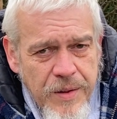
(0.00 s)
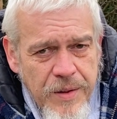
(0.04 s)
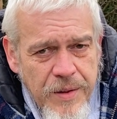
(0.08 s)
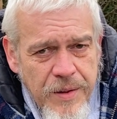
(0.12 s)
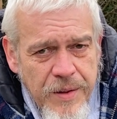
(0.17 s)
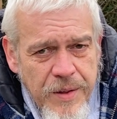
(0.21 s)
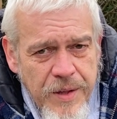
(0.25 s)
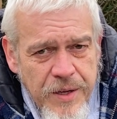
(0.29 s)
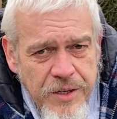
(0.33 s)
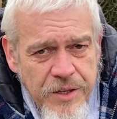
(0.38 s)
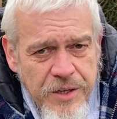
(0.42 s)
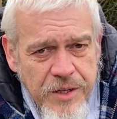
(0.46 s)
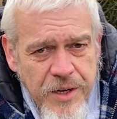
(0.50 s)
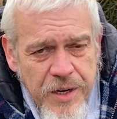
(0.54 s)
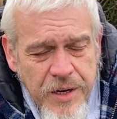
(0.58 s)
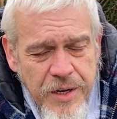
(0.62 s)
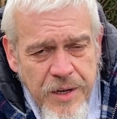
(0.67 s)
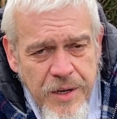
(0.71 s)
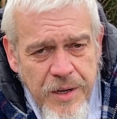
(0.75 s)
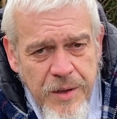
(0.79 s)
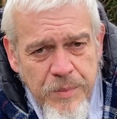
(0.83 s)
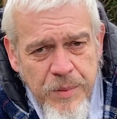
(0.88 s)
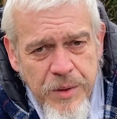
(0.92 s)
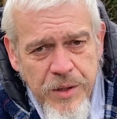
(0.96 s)
This year,
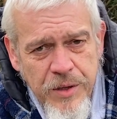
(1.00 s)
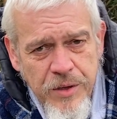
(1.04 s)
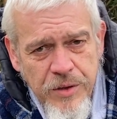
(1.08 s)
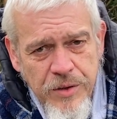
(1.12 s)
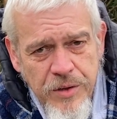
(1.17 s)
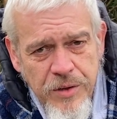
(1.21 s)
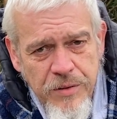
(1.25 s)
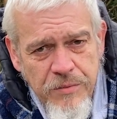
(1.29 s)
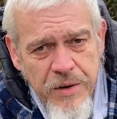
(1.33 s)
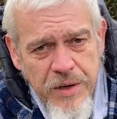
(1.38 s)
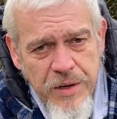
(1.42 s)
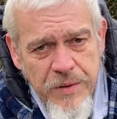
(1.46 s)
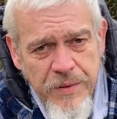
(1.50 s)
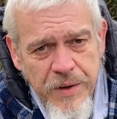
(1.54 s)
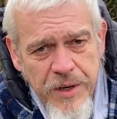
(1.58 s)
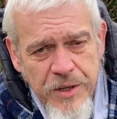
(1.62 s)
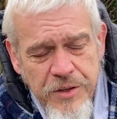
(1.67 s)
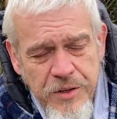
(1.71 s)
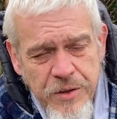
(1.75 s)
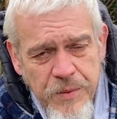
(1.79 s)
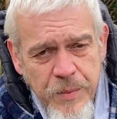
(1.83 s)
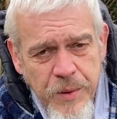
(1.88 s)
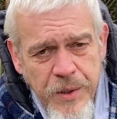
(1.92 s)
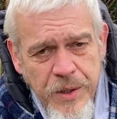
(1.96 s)
because of the
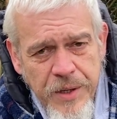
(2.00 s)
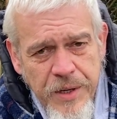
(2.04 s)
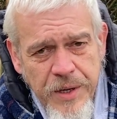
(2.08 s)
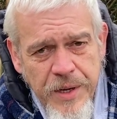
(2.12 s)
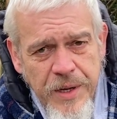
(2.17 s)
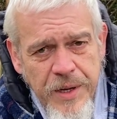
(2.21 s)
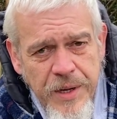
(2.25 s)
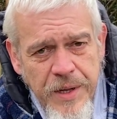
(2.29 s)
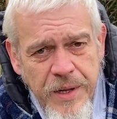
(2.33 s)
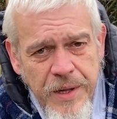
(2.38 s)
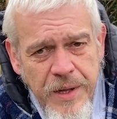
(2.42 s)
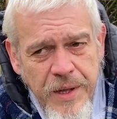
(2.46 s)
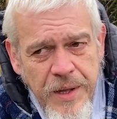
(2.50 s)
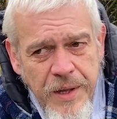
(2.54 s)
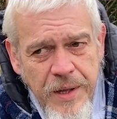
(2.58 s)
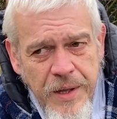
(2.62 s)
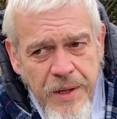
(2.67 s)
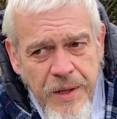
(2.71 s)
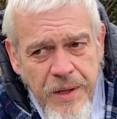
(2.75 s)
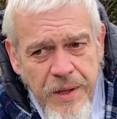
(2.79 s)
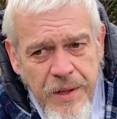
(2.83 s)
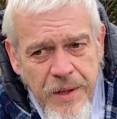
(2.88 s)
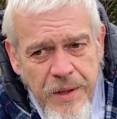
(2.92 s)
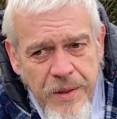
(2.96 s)
renovation work,
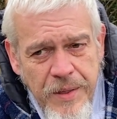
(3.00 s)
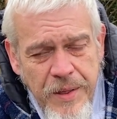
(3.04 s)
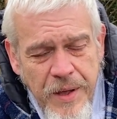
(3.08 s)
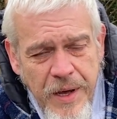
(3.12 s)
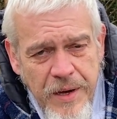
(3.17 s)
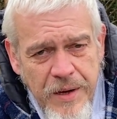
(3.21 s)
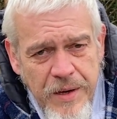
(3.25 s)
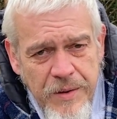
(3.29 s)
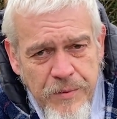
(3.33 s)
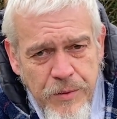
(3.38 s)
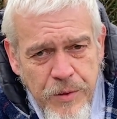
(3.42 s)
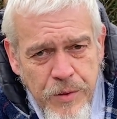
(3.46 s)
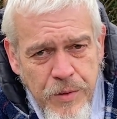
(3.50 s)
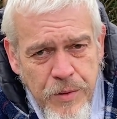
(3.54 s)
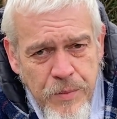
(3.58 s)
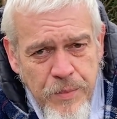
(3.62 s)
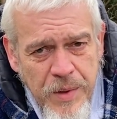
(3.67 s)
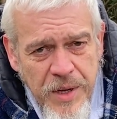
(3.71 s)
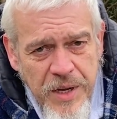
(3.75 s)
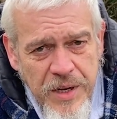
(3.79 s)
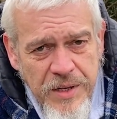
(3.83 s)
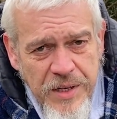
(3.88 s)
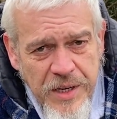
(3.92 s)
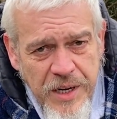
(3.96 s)
that room
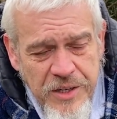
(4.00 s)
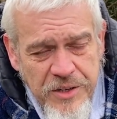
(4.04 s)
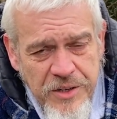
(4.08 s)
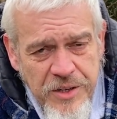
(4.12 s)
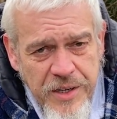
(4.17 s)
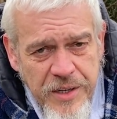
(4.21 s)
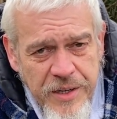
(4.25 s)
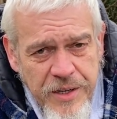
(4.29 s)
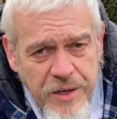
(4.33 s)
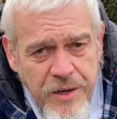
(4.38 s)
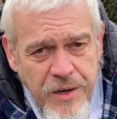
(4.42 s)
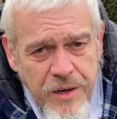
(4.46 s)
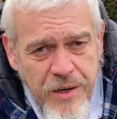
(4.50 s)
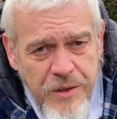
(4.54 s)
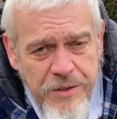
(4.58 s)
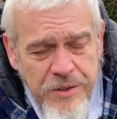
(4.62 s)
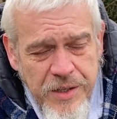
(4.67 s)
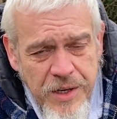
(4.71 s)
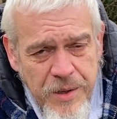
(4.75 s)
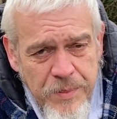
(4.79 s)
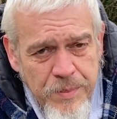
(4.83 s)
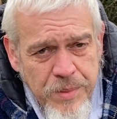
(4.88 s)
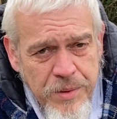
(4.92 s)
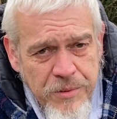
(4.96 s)
is actually our
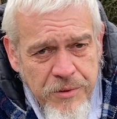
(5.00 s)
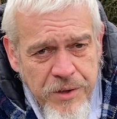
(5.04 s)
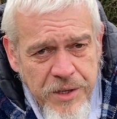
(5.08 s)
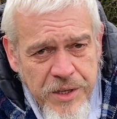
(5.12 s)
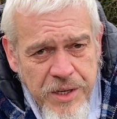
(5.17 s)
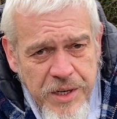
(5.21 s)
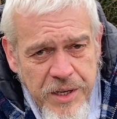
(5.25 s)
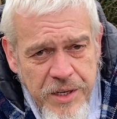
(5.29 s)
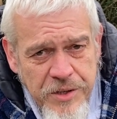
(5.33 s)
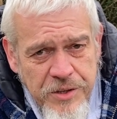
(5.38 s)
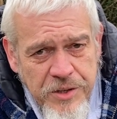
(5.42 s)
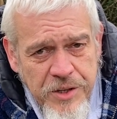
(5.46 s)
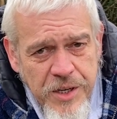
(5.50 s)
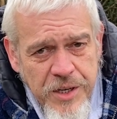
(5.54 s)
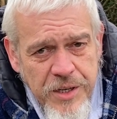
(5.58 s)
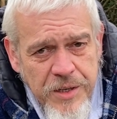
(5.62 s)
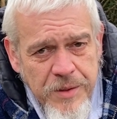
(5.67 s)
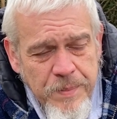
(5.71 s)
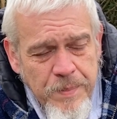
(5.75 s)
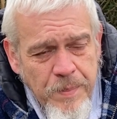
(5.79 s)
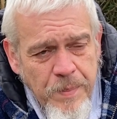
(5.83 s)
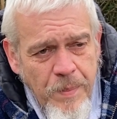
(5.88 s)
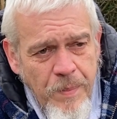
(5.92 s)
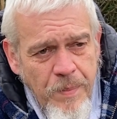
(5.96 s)
temporary kitchen.
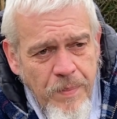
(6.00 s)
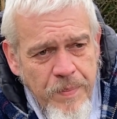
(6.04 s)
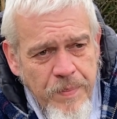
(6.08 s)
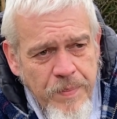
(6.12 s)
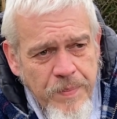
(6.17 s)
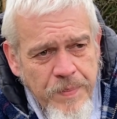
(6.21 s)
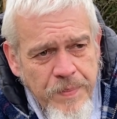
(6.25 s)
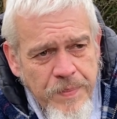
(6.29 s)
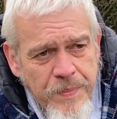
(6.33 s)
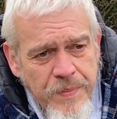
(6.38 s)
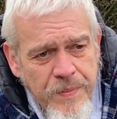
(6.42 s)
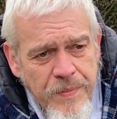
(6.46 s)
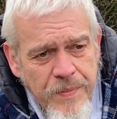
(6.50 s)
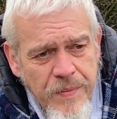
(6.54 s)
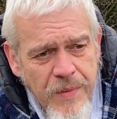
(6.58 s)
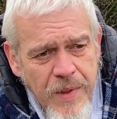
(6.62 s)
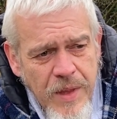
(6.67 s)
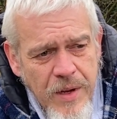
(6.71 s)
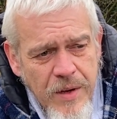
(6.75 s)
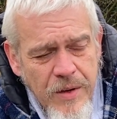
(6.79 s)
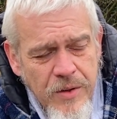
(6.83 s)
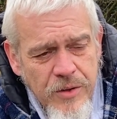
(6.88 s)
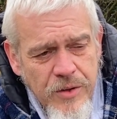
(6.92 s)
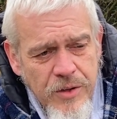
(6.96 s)

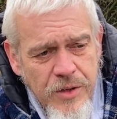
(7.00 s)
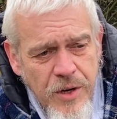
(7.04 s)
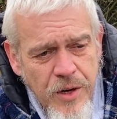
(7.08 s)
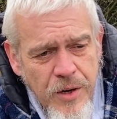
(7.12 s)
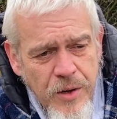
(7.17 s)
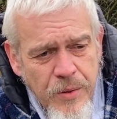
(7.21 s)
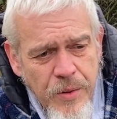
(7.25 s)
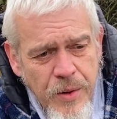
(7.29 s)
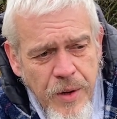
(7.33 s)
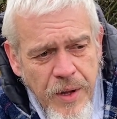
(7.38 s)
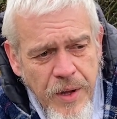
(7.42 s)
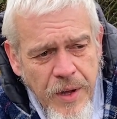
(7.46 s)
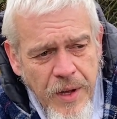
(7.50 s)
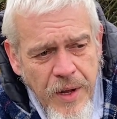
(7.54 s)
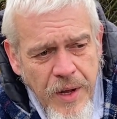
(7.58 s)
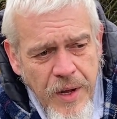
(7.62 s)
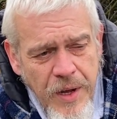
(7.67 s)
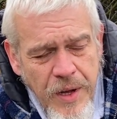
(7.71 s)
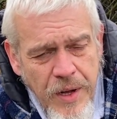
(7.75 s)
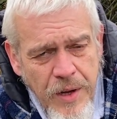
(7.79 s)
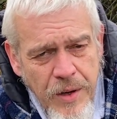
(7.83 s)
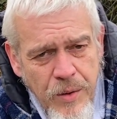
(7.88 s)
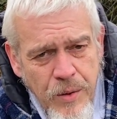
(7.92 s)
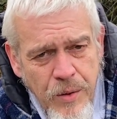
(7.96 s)
So
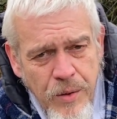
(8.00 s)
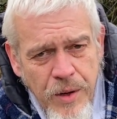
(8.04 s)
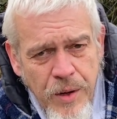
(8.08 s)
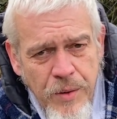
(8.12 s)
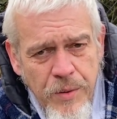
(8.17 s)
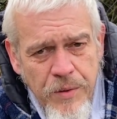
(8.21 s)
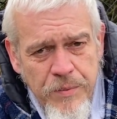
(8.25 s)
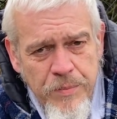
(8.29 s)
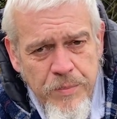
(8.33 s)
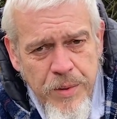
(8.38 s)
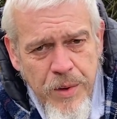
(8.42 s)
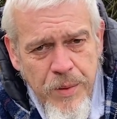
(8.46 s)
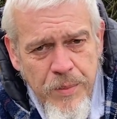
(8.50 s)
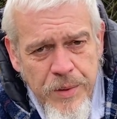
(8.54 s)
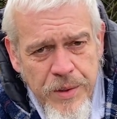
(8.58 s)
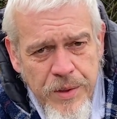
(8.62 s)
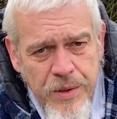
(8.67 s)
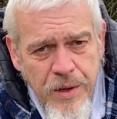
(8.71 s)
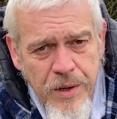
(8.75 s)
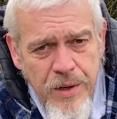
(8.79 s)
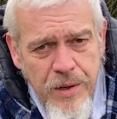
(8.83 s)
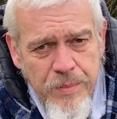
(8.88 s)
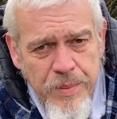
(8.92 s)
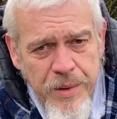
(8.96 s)
although I've probably
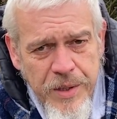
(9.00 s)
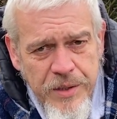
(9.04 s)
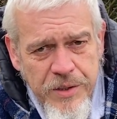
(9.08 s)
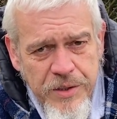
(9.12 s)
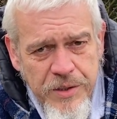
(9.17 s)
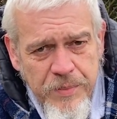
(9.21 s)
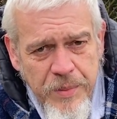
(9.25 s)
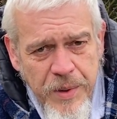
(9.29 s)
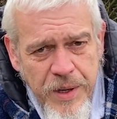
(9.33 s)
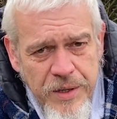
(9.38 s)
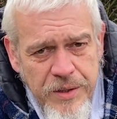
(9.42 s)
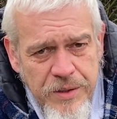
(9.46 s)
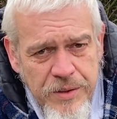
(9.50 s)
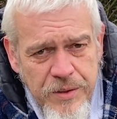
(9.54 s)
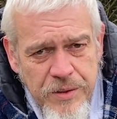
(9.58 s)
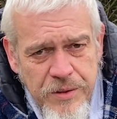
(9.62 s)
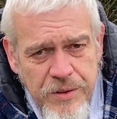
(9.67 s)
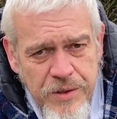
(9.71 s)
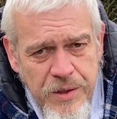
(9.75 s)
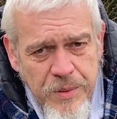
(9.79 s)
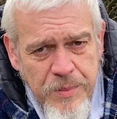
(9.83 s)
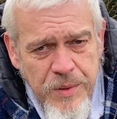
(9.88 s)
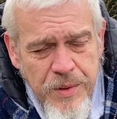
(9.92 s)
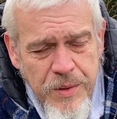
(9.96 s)
got a bit of space on
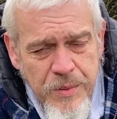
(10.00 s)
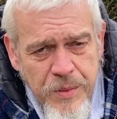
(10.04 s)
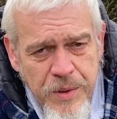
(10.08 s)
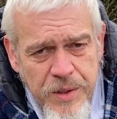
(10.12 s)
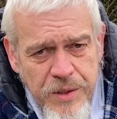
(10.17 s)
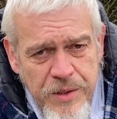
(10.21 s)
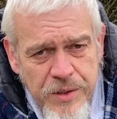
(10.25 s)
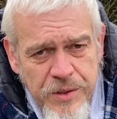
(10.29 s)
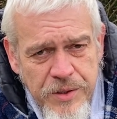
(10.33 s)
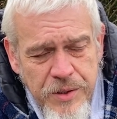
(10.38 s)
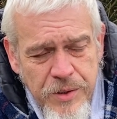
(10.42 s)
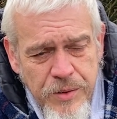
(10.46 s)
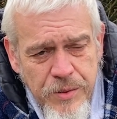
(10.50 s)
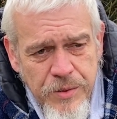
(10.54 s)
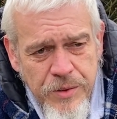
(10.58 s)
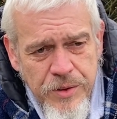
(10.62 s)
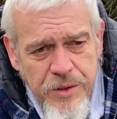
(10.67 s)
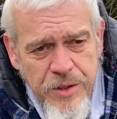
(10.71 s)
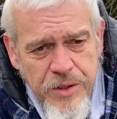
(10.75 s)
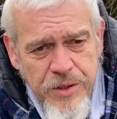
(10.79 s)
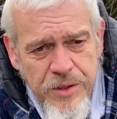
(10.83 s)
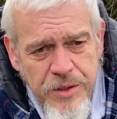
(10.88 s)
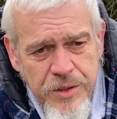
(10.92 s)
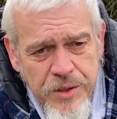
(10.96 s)
some of the windowsills
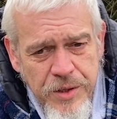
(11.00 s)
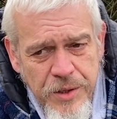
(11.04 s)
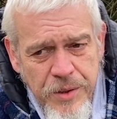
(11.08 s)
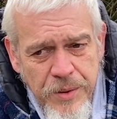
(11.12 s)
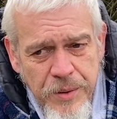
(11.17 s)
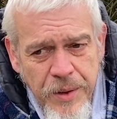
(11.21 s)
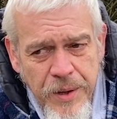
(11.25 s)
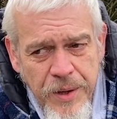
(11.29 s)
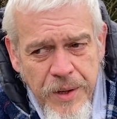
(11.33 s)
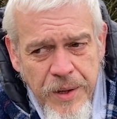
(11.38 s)
just to